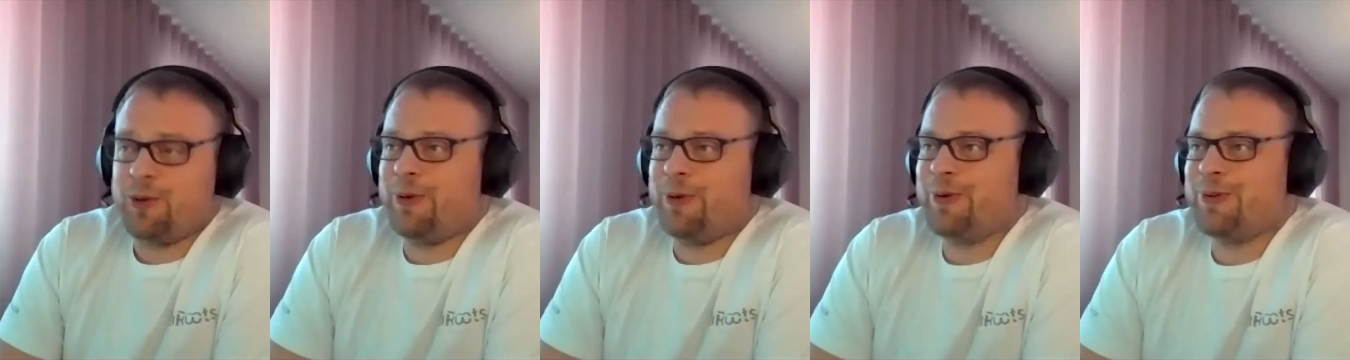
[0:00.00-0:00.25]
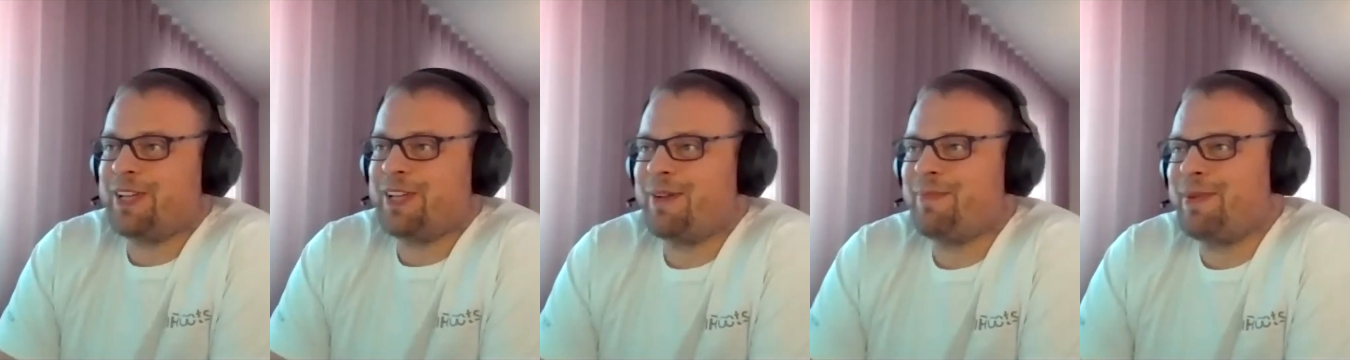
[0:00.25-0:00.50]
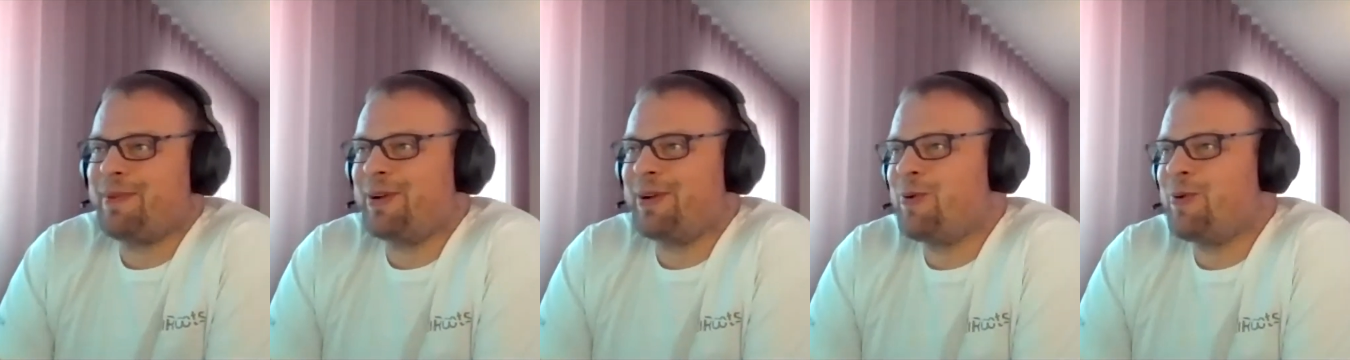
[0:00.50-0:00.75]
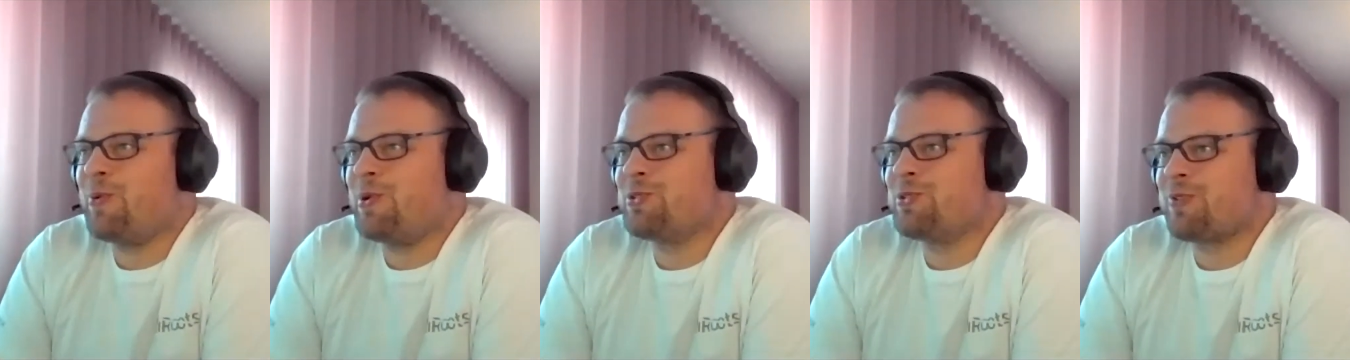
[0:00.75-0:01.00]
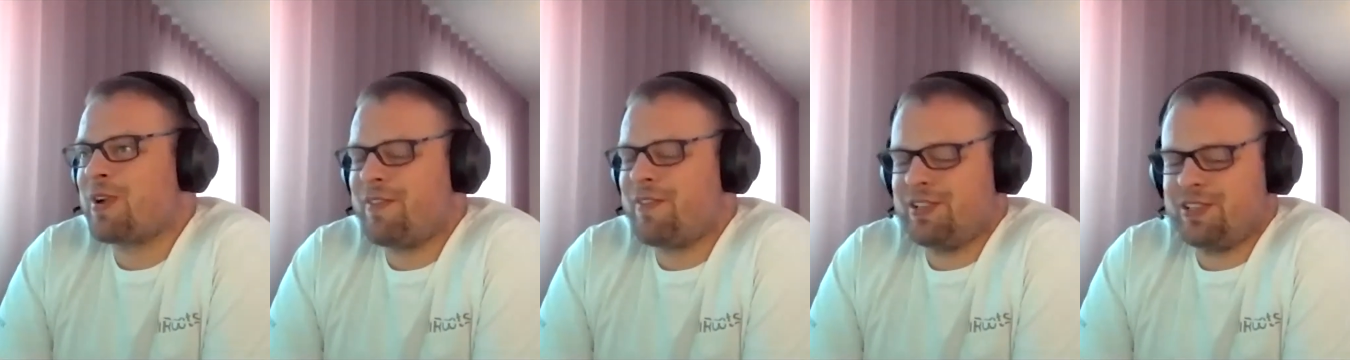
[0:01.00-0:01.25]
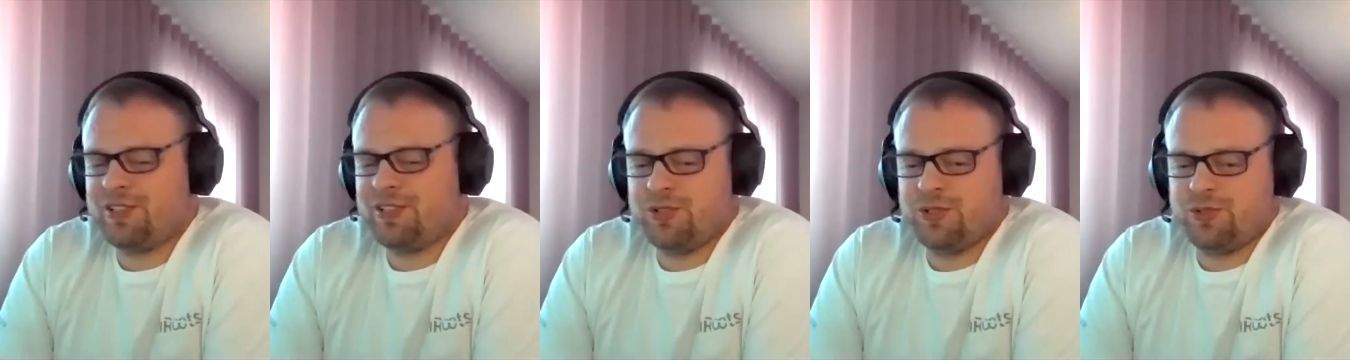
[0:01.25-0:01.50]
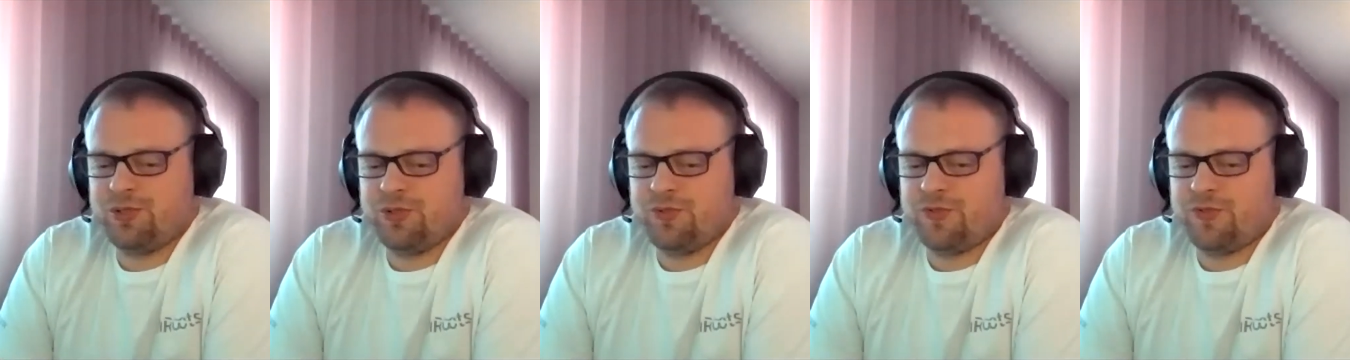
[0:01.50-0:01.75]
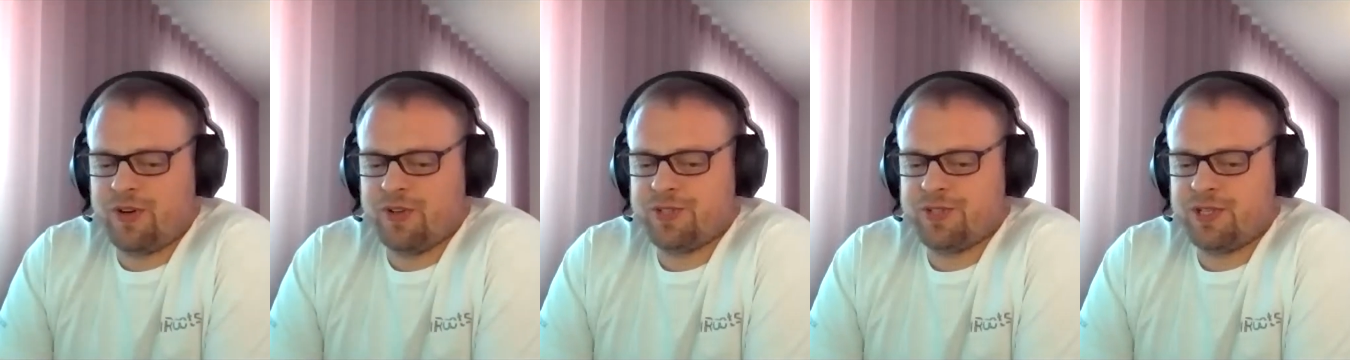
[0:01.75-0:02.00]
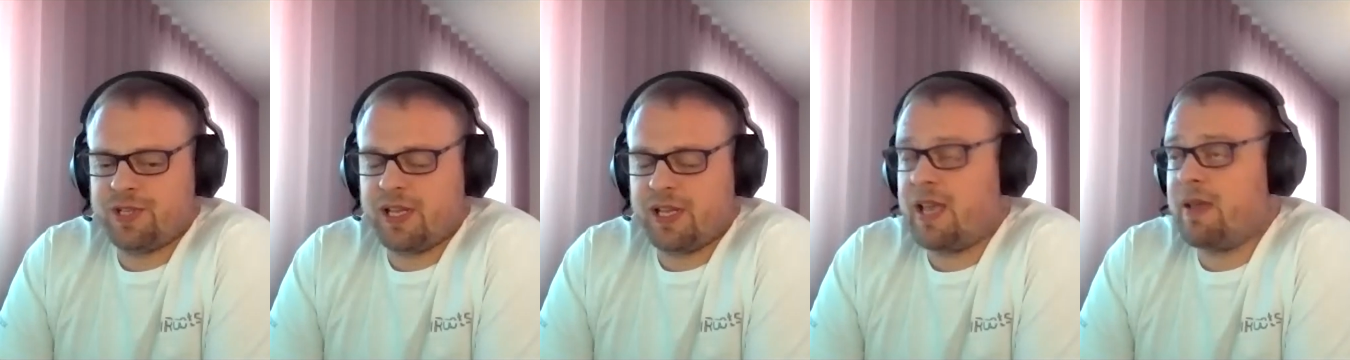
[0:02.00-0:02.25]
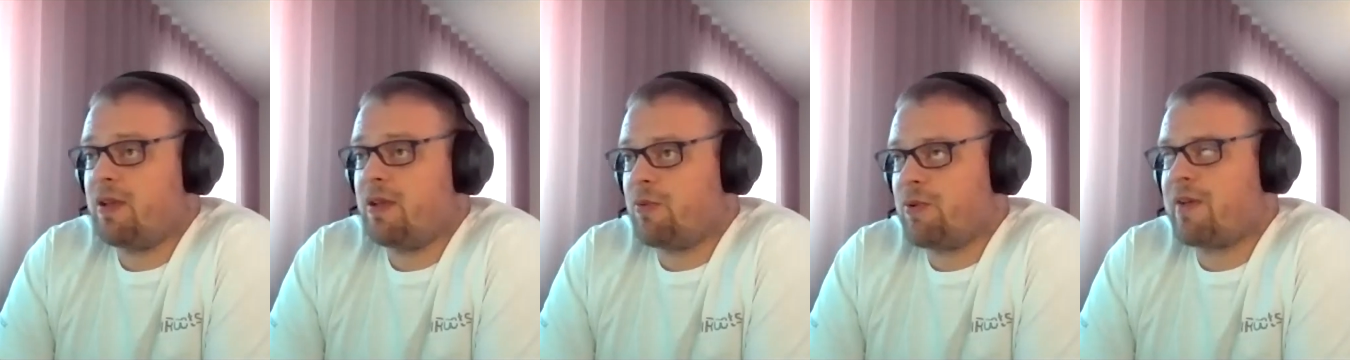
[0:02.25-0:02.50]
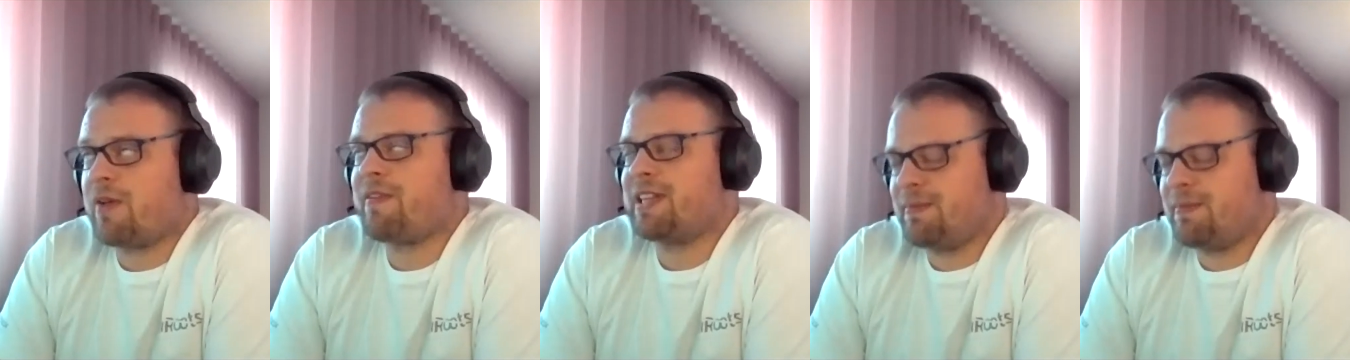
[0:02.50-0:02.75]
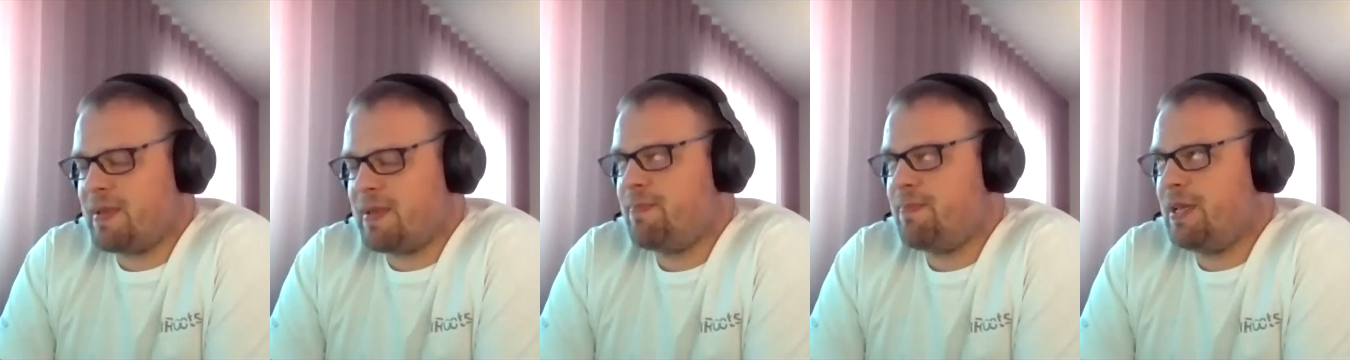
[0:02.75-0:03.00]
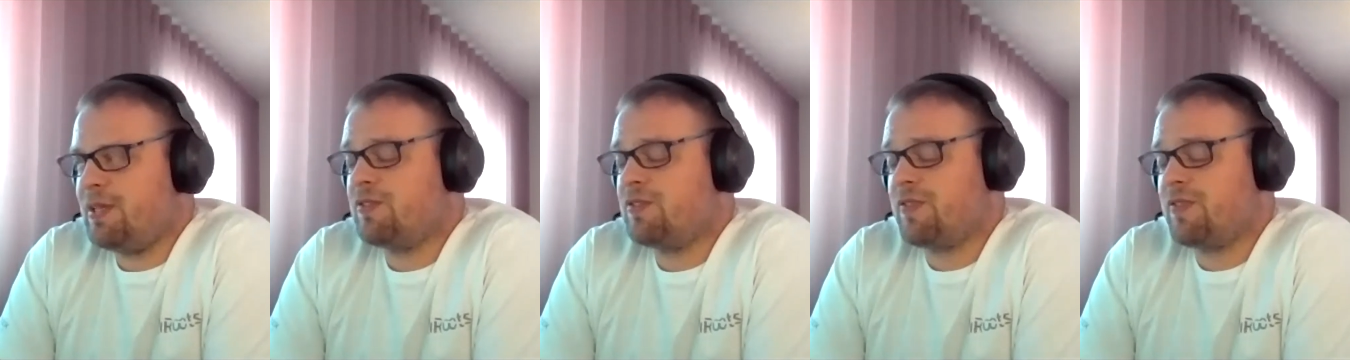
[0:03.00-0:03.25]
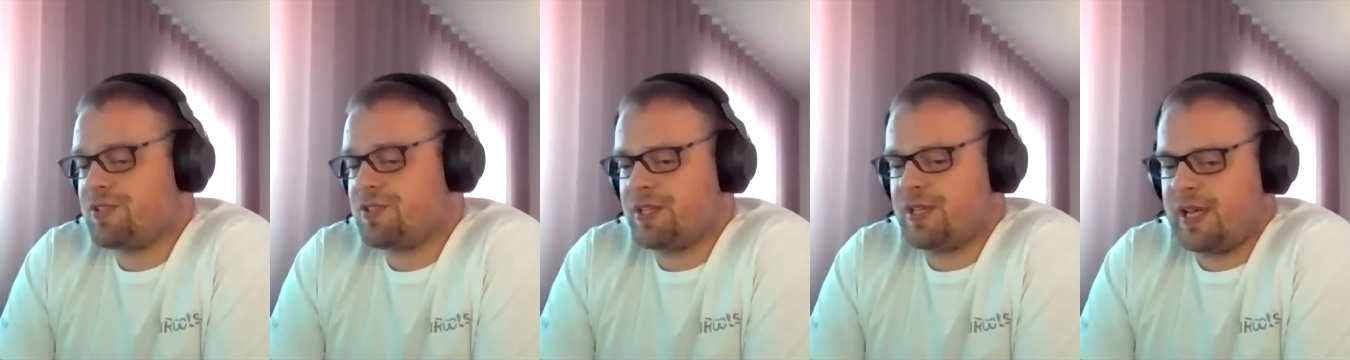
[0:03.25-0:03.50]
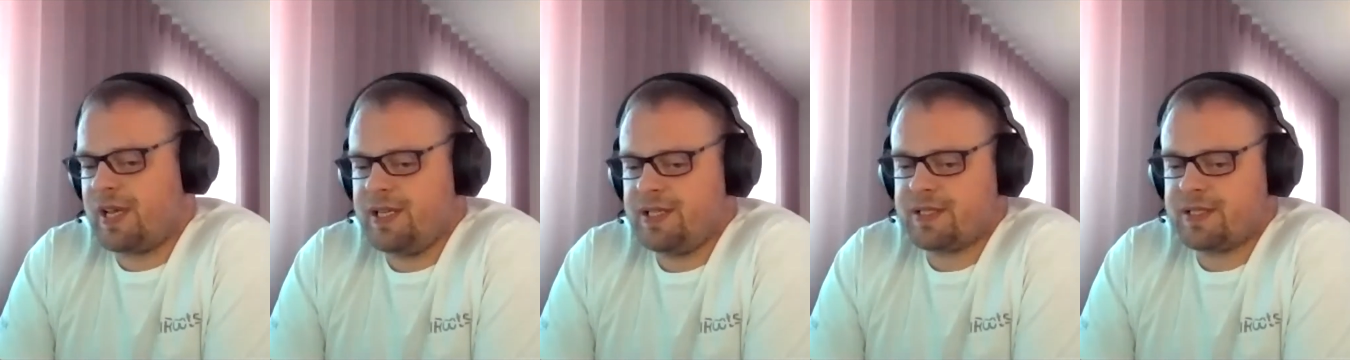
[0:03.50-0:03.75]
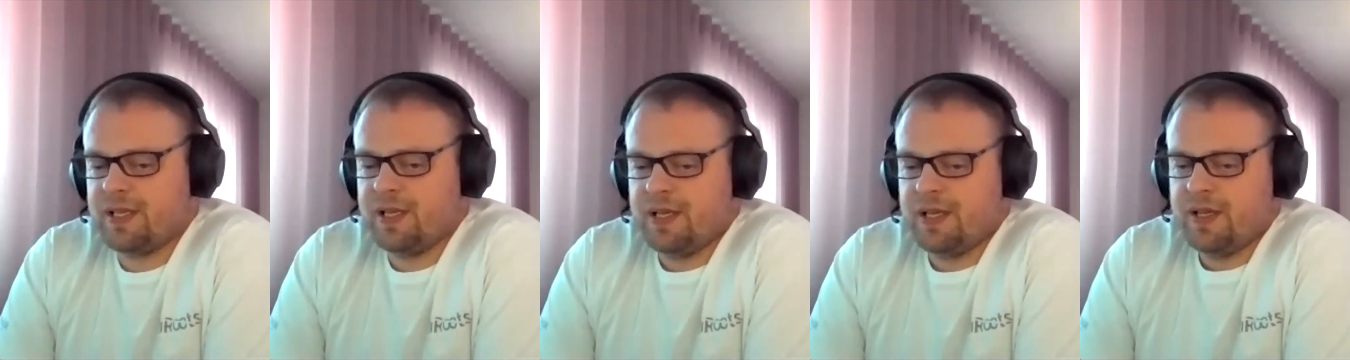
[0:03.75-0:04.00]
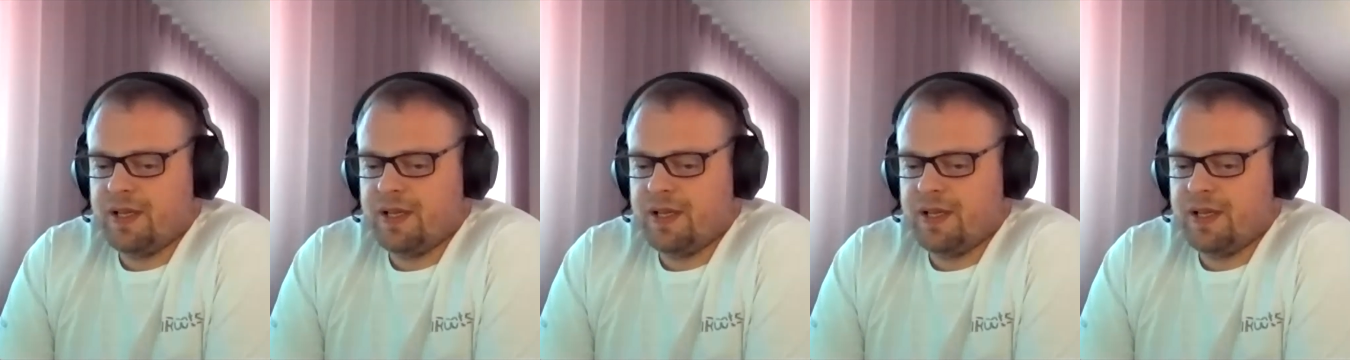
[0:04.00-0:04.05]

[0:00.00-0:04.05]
long time ago, was Revit to 2008, Revit MEP 2008.